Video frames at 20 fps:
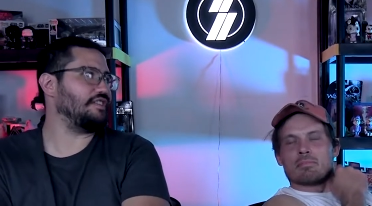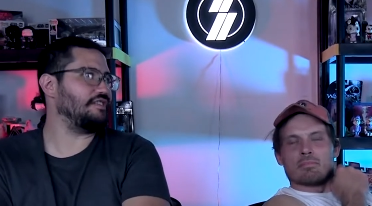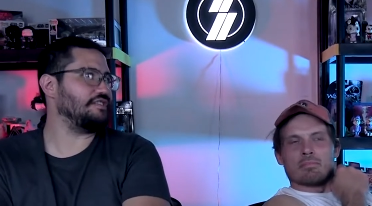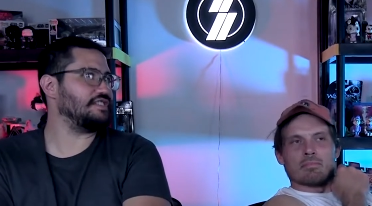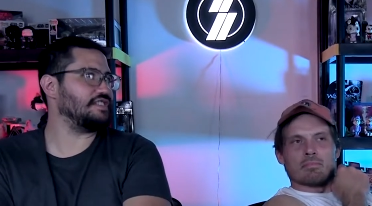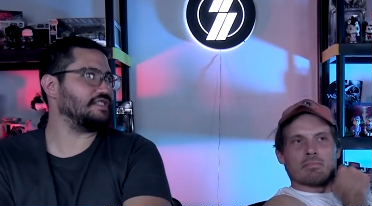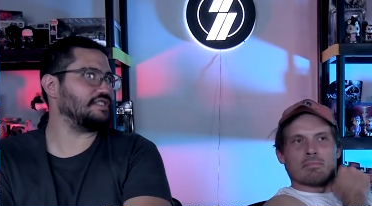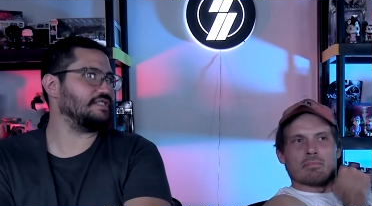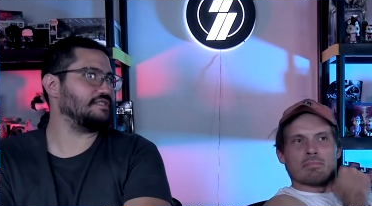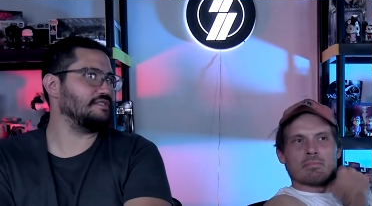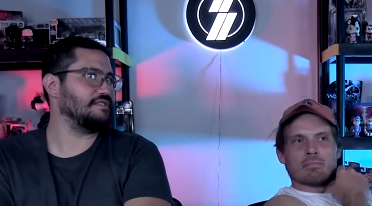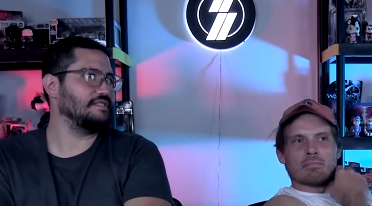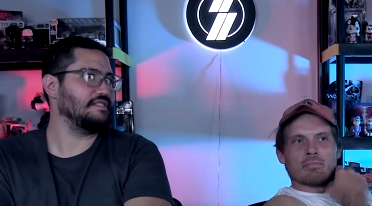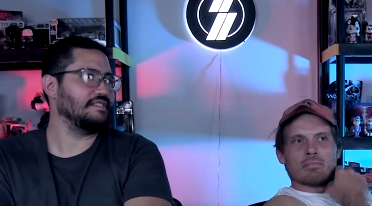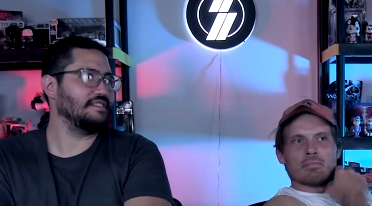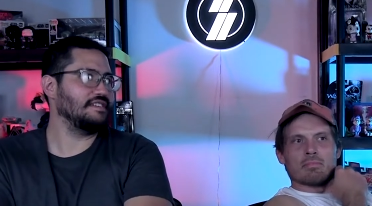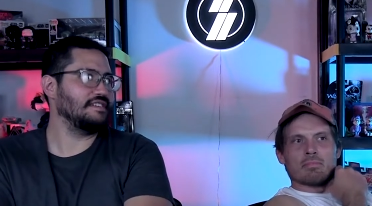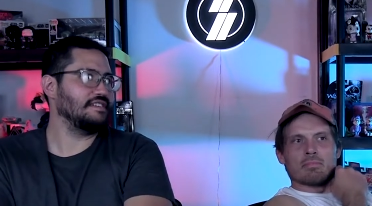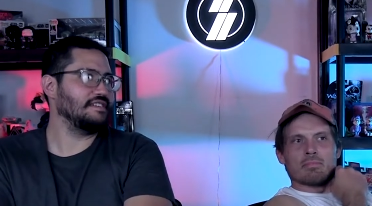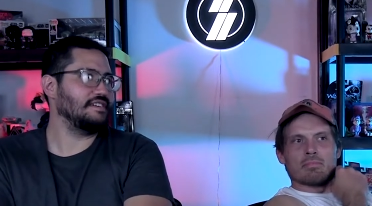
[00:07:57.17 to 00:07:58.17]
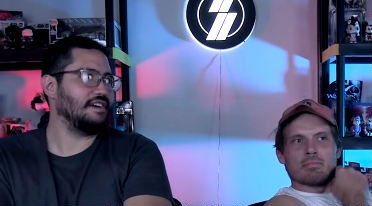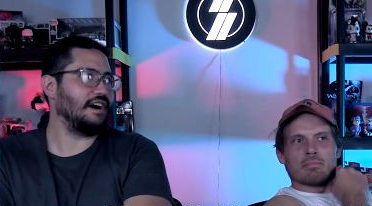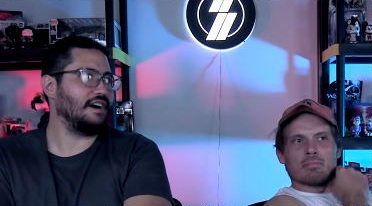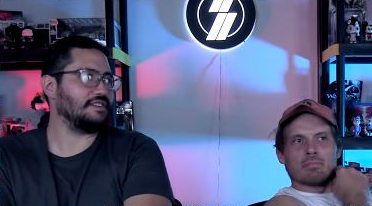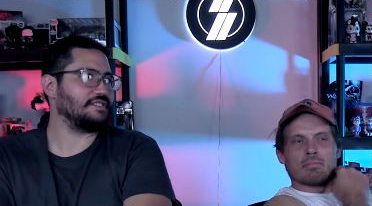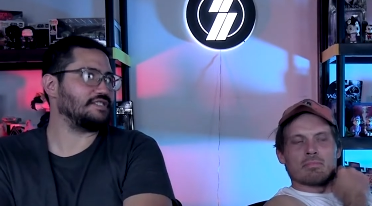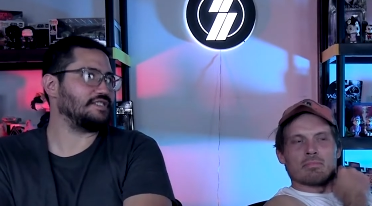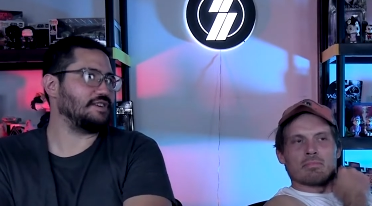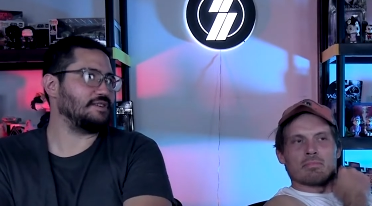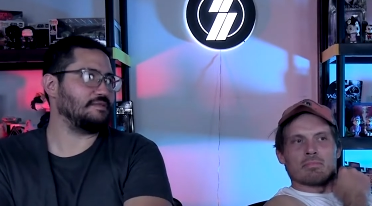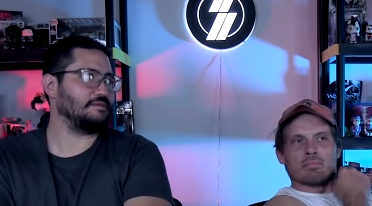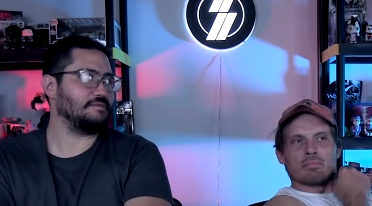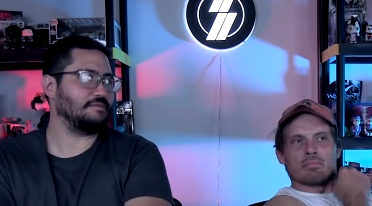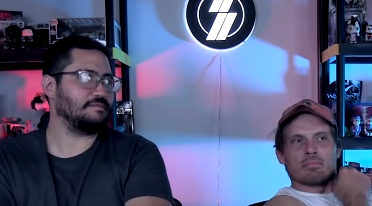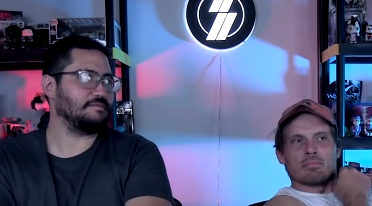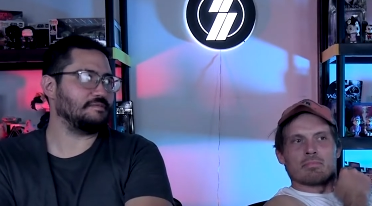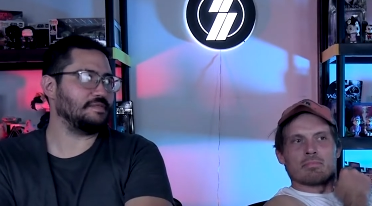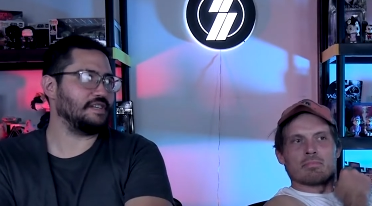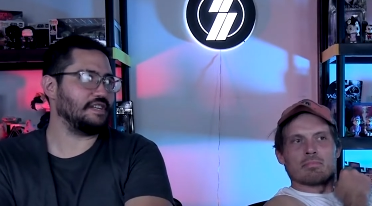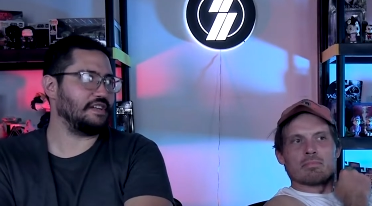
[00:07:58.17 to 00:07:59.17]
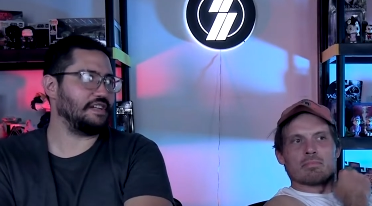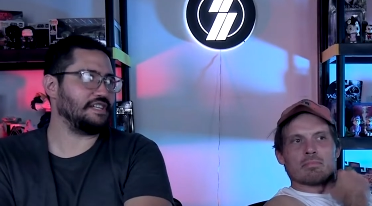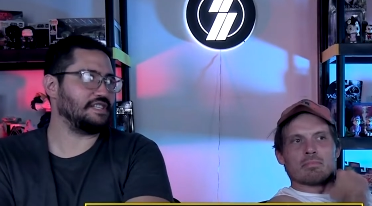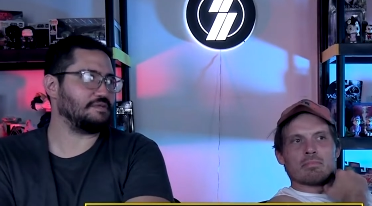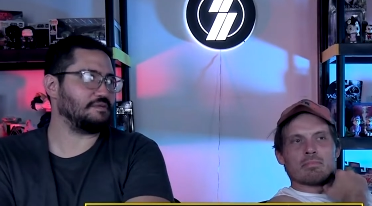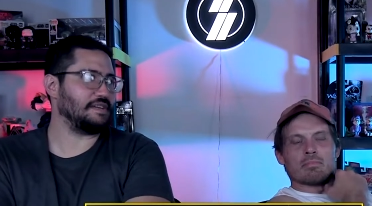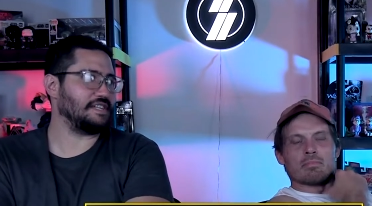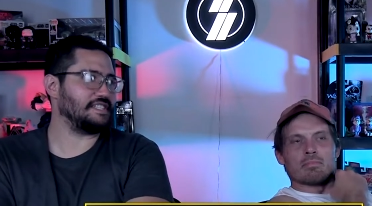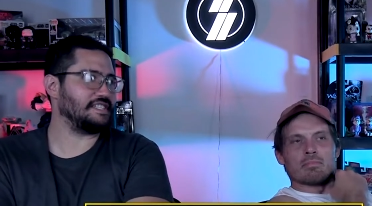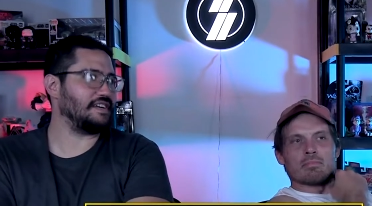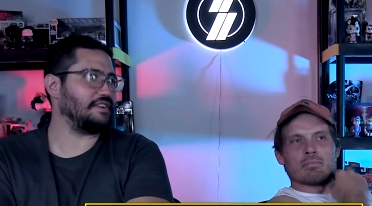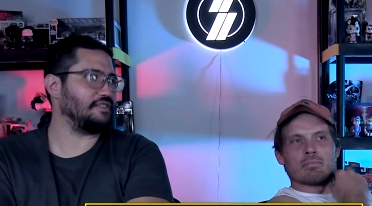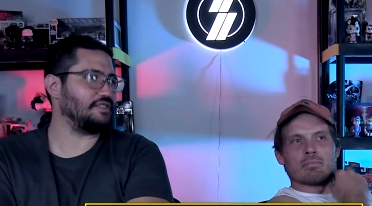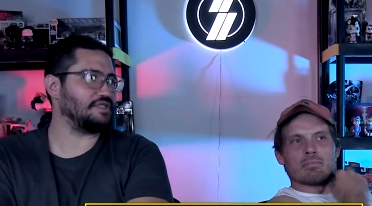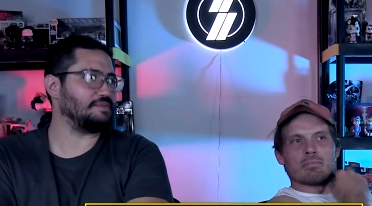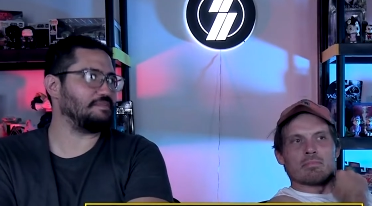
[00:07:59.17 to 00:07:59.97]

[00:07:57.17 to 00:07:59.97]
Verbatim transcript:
Speaker 1: They're just also you know they just want to sell their